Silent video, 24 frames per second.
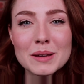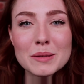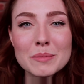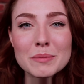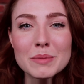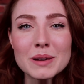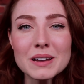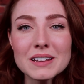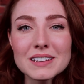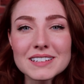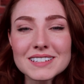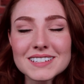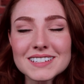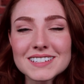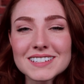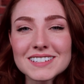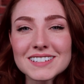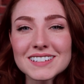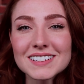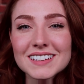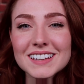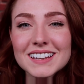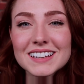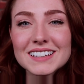But
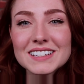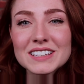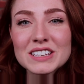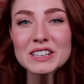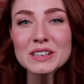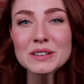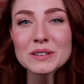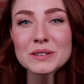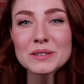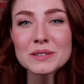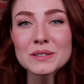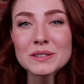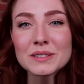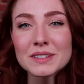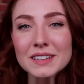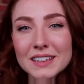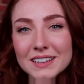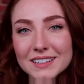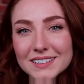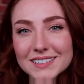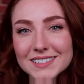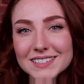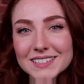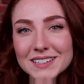until
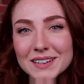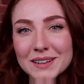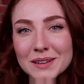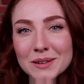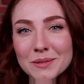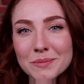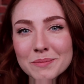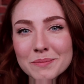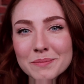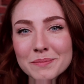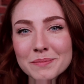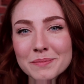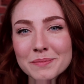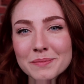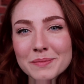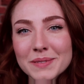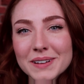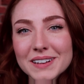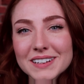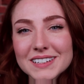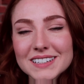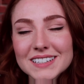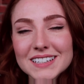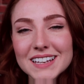next time,
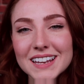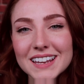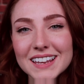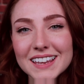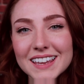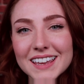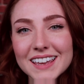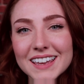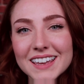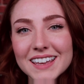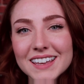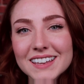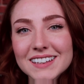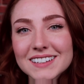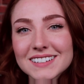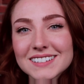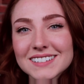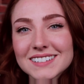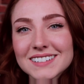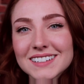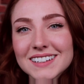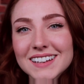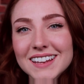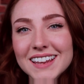take care,
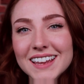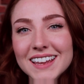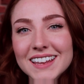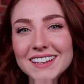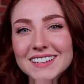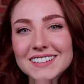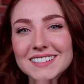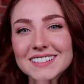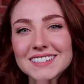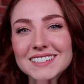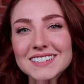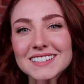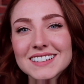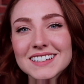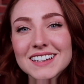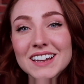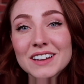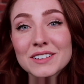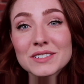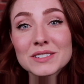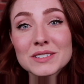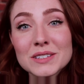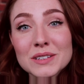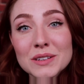and
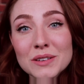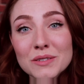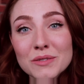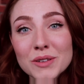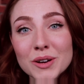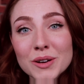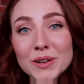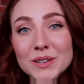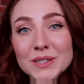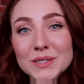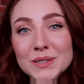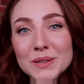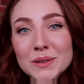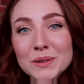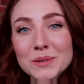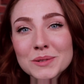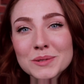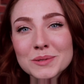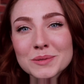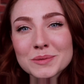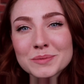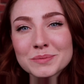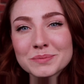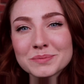I'll see you very soon.
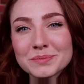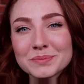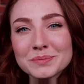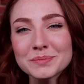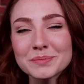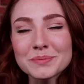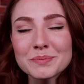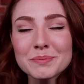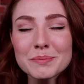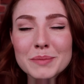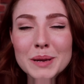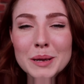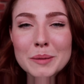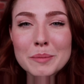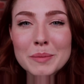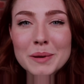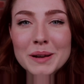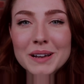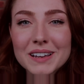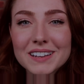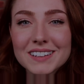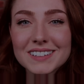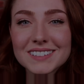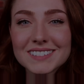Bye
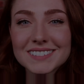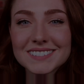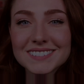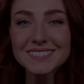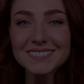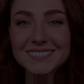bye.